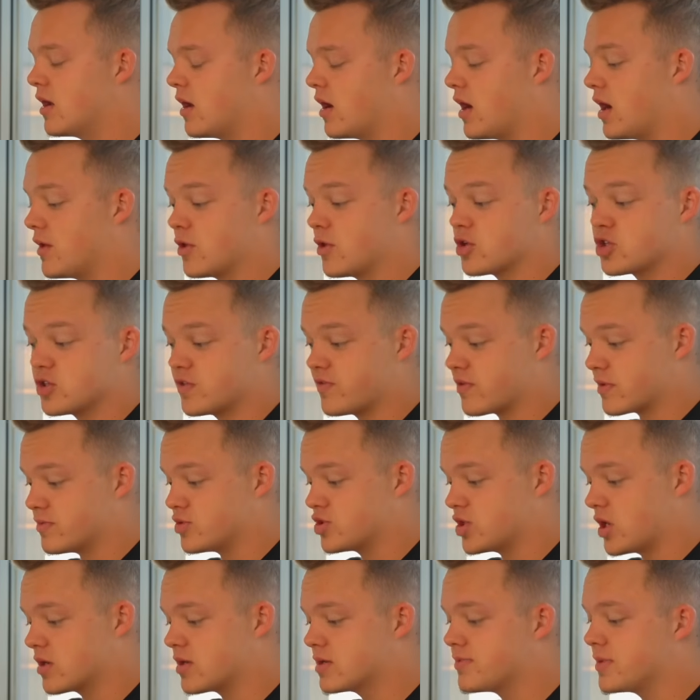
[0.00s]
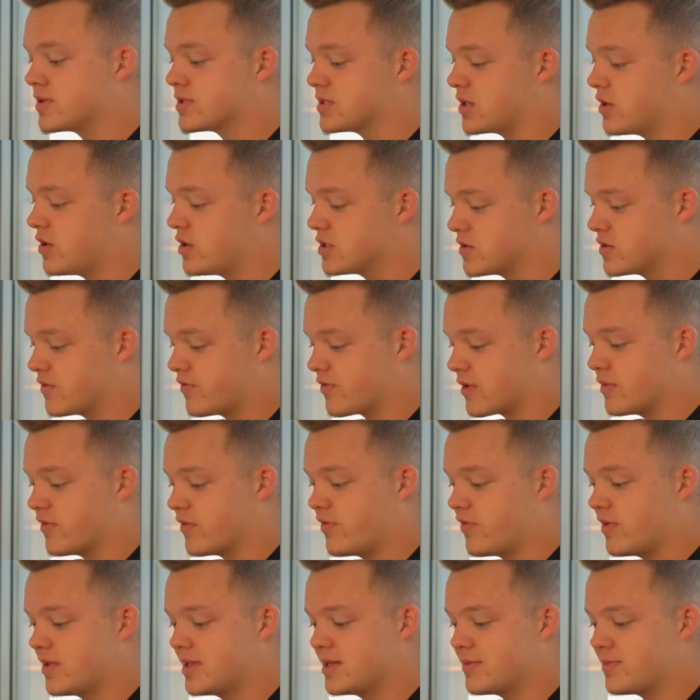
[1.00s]
not just from shoutout, but also from
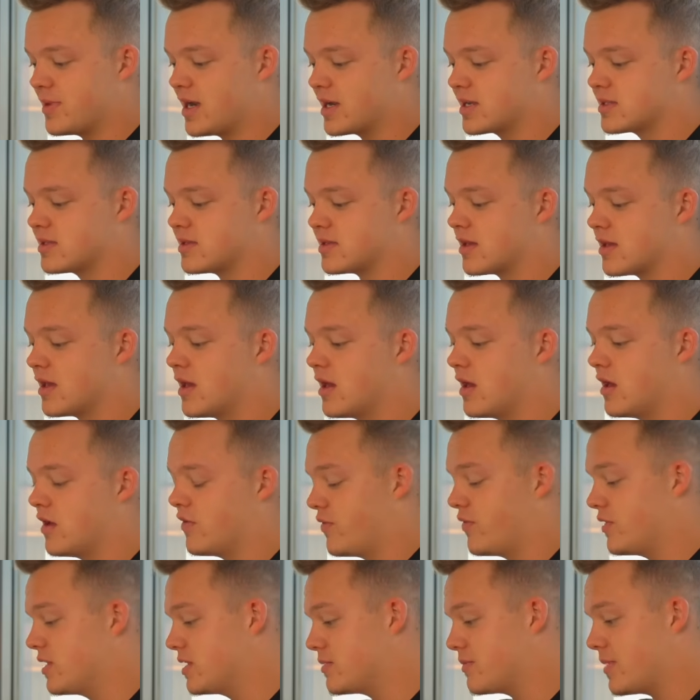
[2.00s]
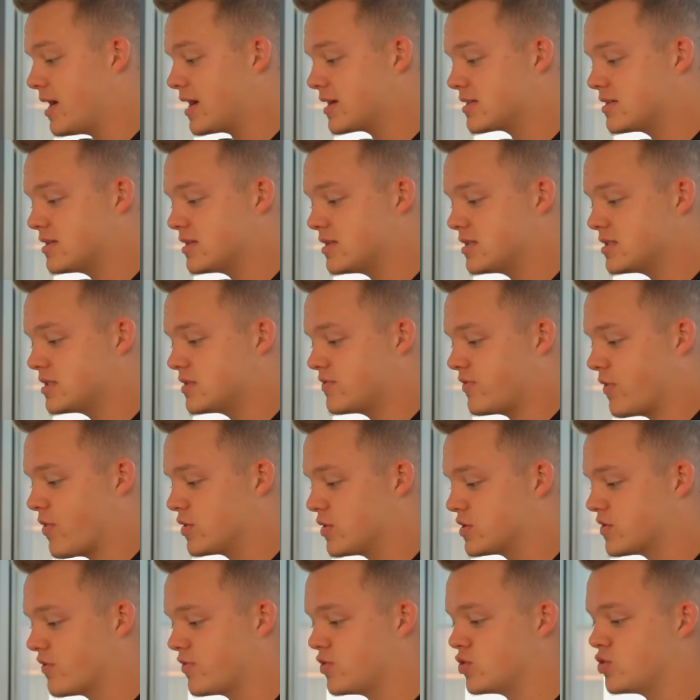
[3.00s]
affiliate marketing. Affiliate marketing is, for
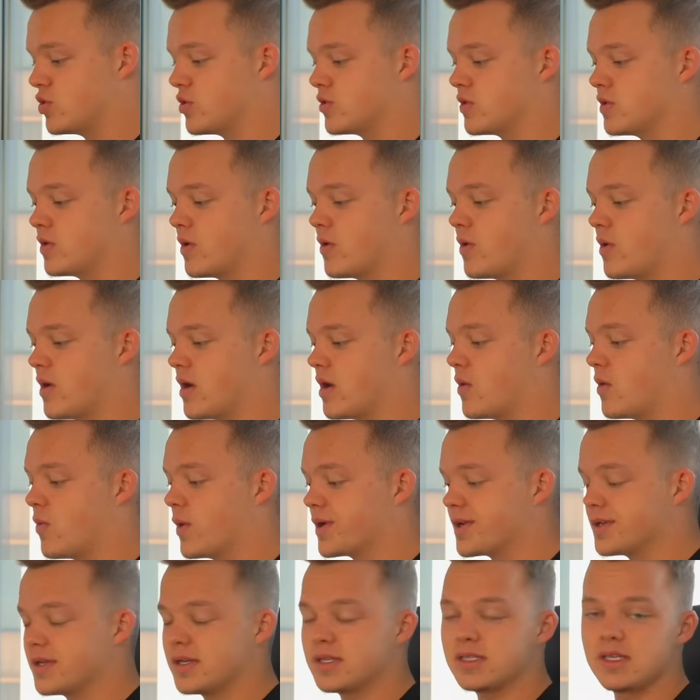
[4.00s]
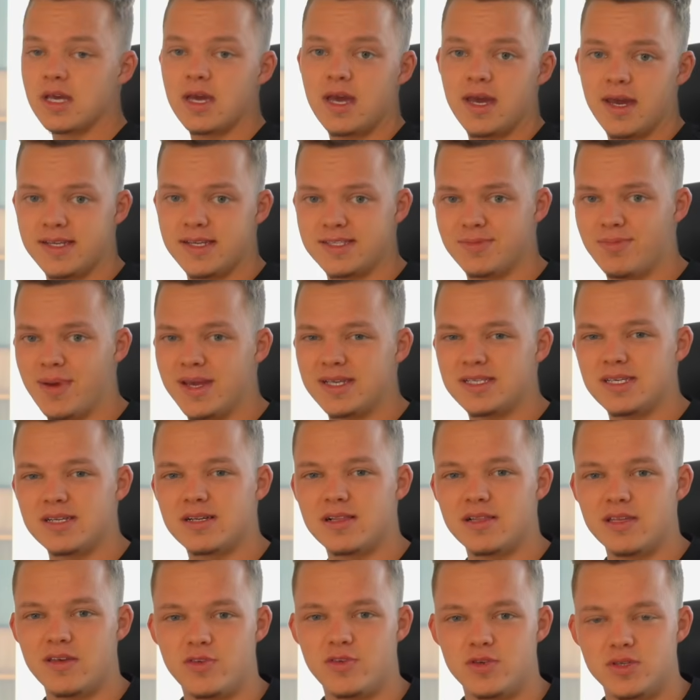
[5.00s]
those of you who don't know what it is, it's
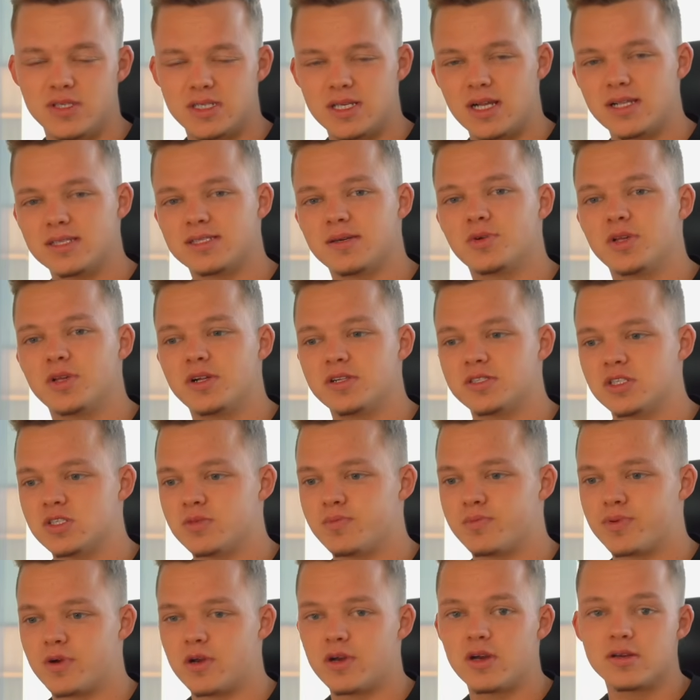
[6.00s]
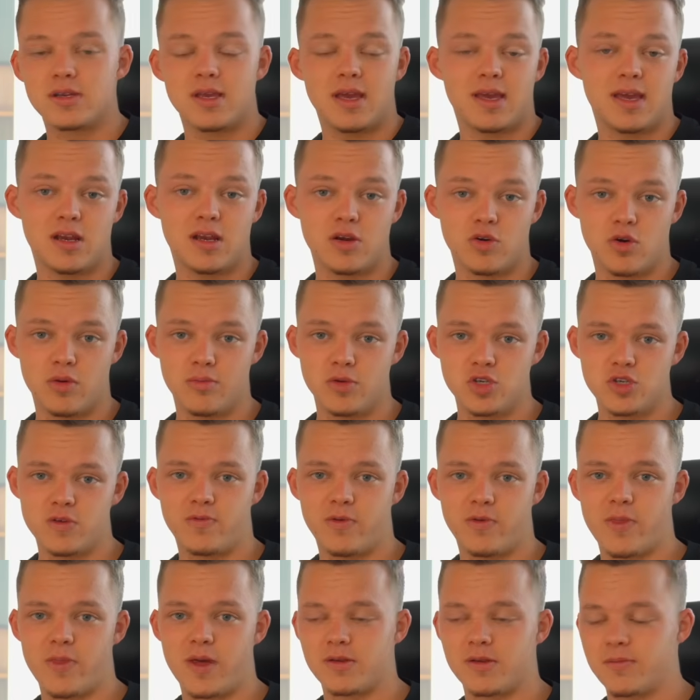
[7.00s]
basically if you sell someone else's product and get a commission
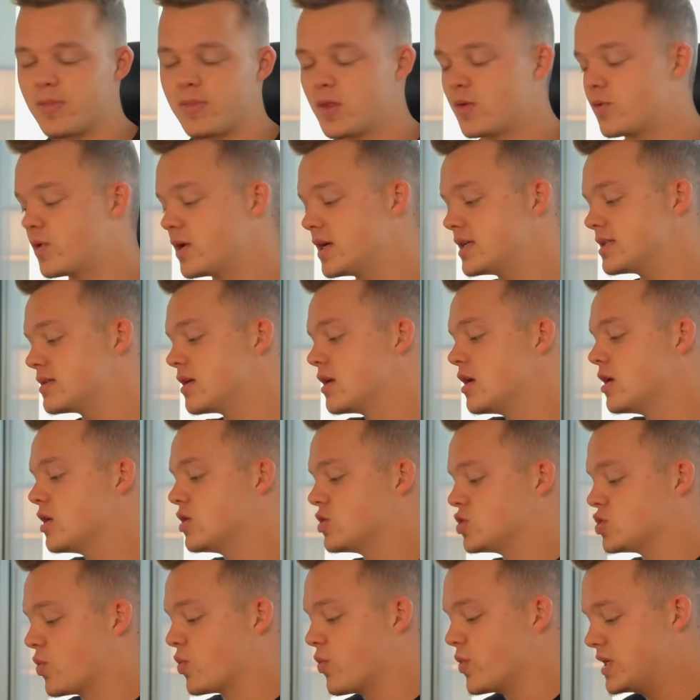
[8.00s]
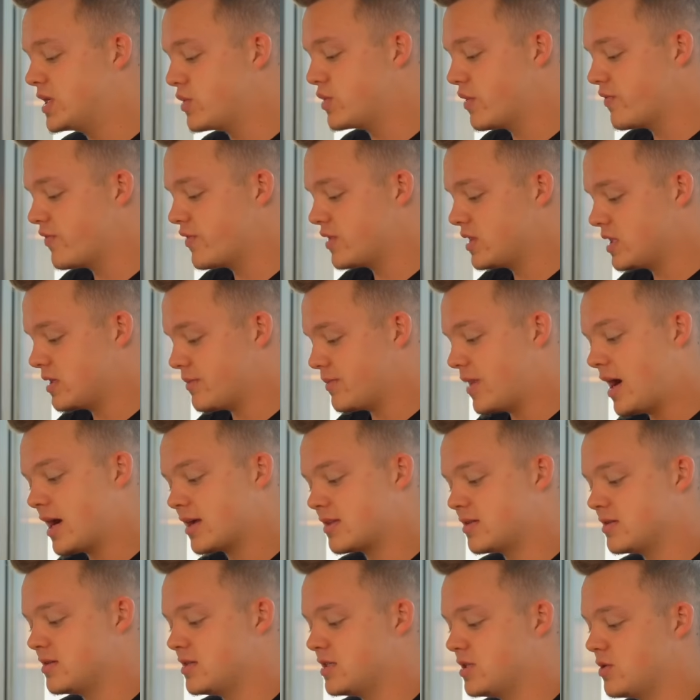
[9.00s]
for that, right? So we do affiliate
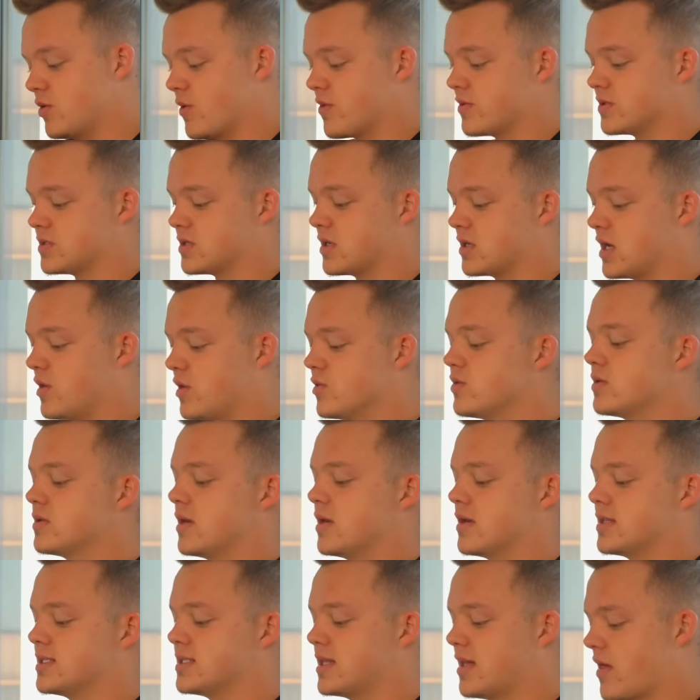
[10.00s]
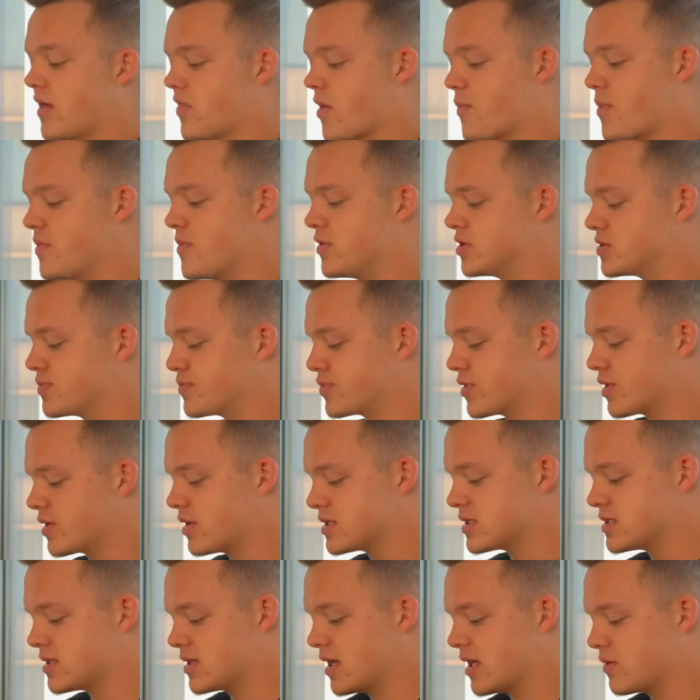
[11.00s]
marketing here on this account and sell other people's
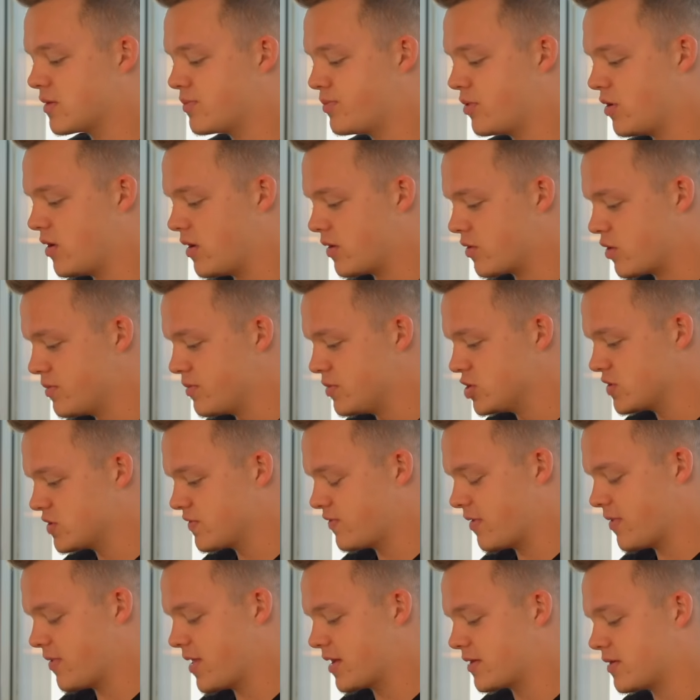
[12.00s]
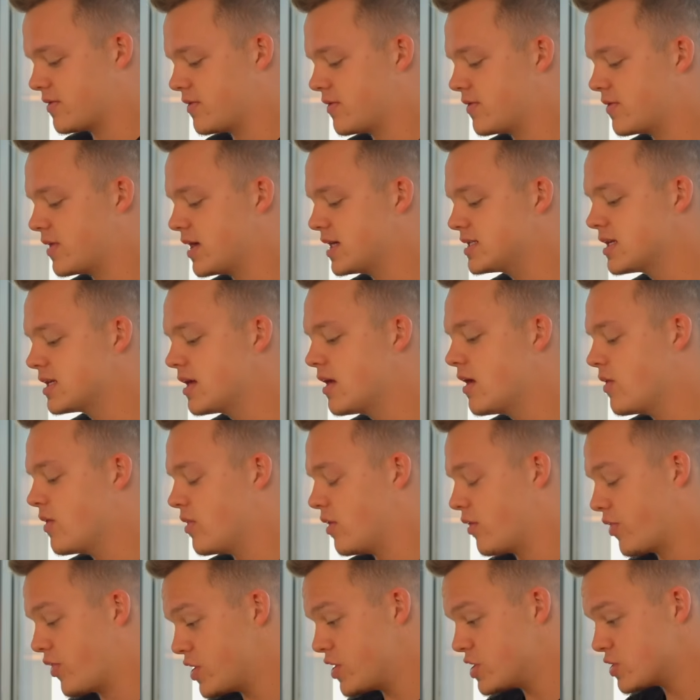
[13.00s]
products and get a commission for that, right? The
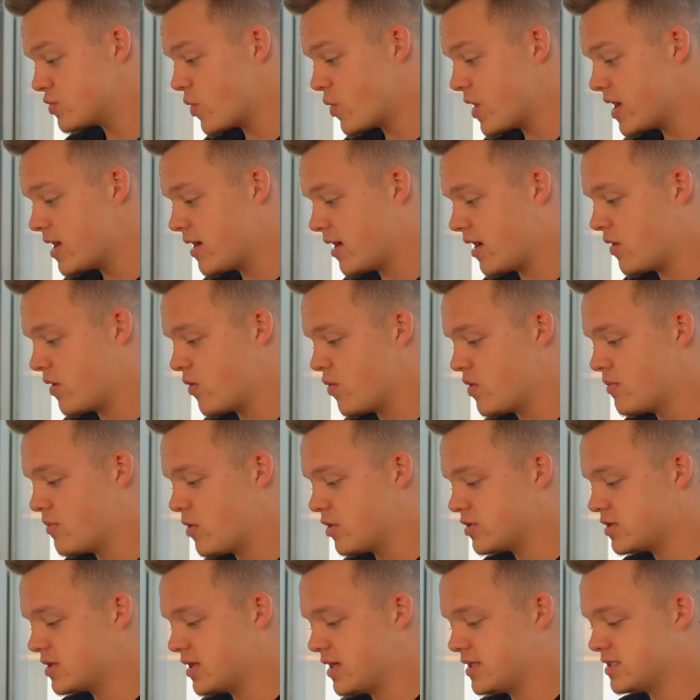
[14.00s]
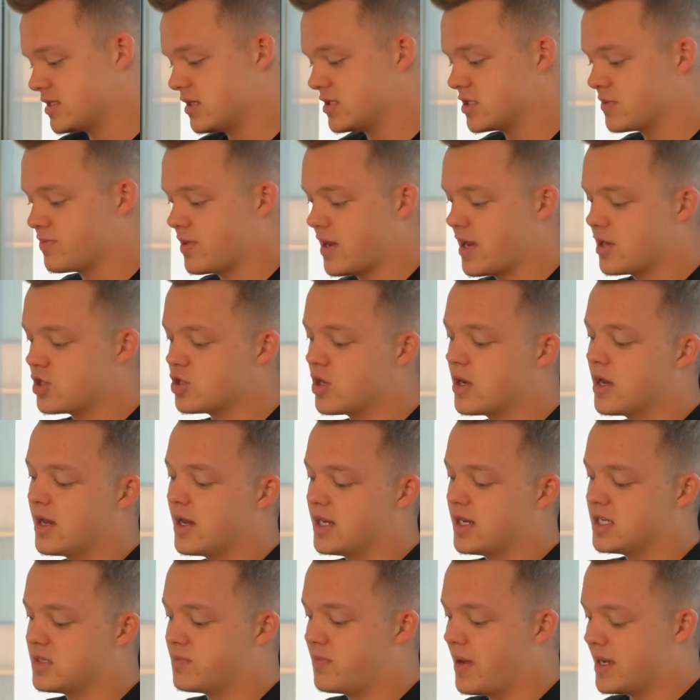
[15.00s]
third way how we monetize this page
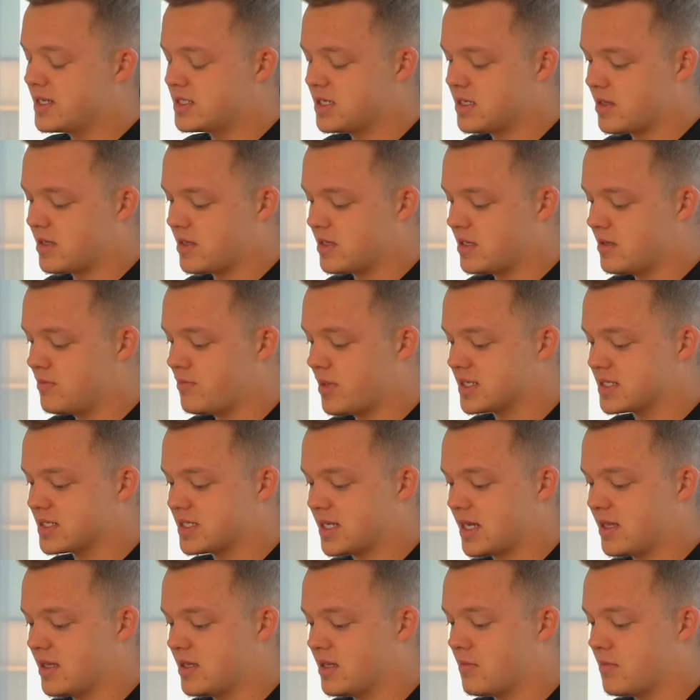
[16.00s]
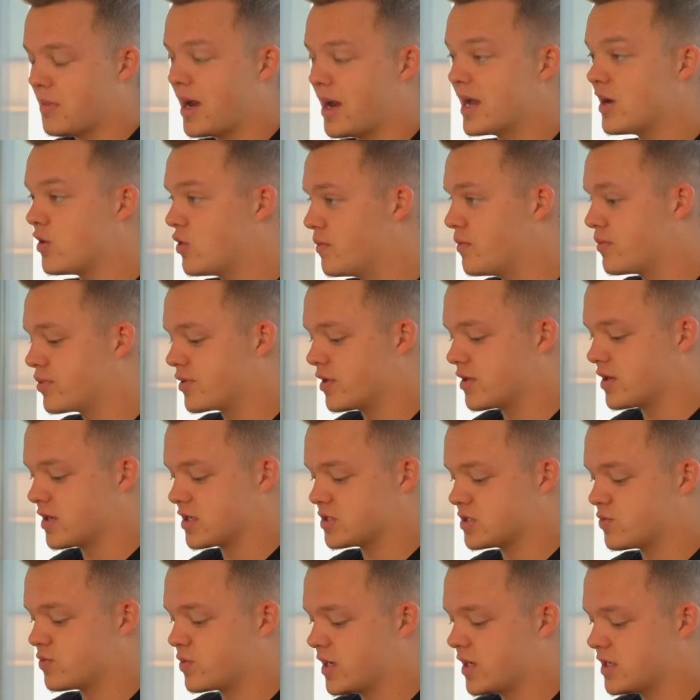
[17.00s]
is basically by selling my own
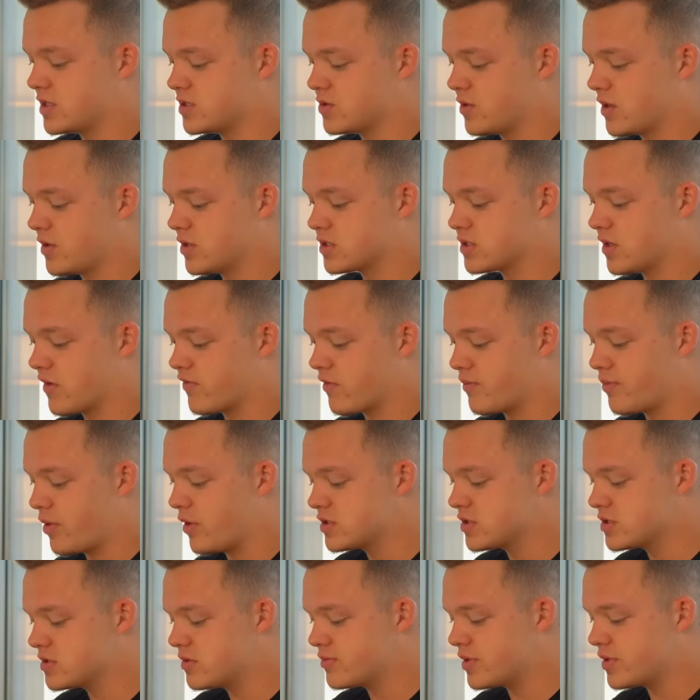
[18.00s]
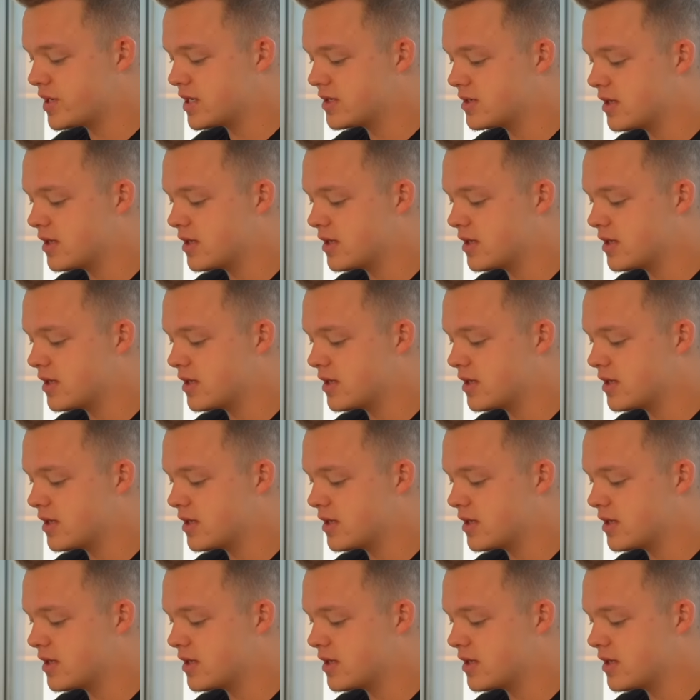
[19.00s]
products, right? So I also have a personal brand,